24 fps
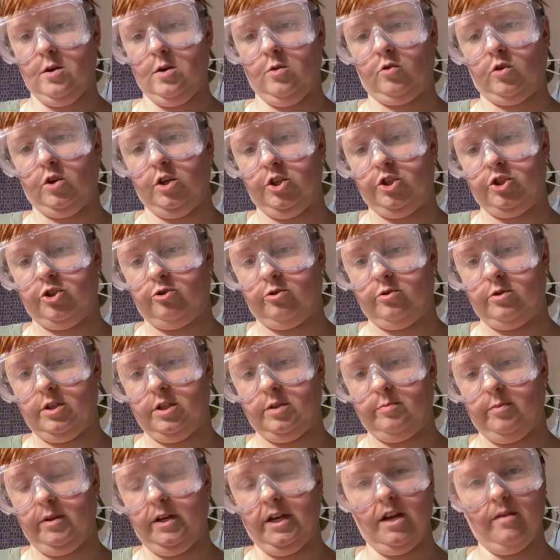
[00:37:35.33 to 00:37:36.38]
going to shorten this
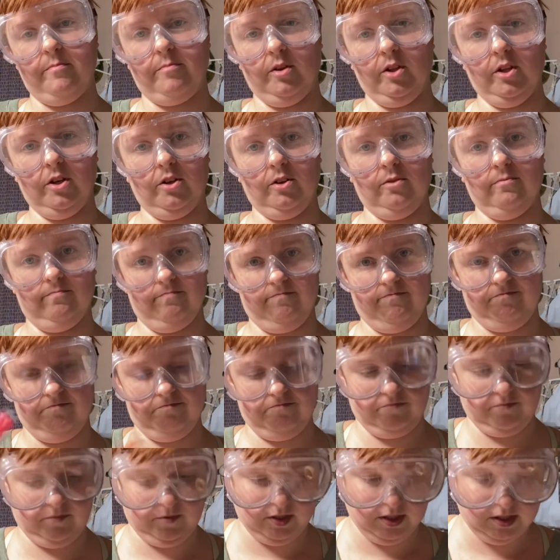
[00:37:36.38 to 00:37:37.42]
blade up a little.
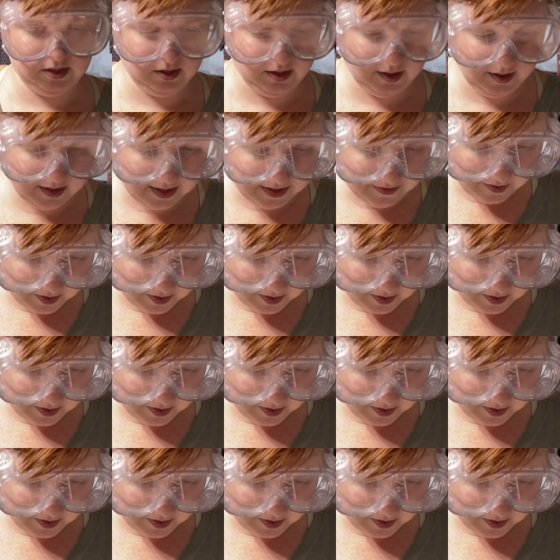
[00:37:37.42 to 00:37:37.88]
Most likely the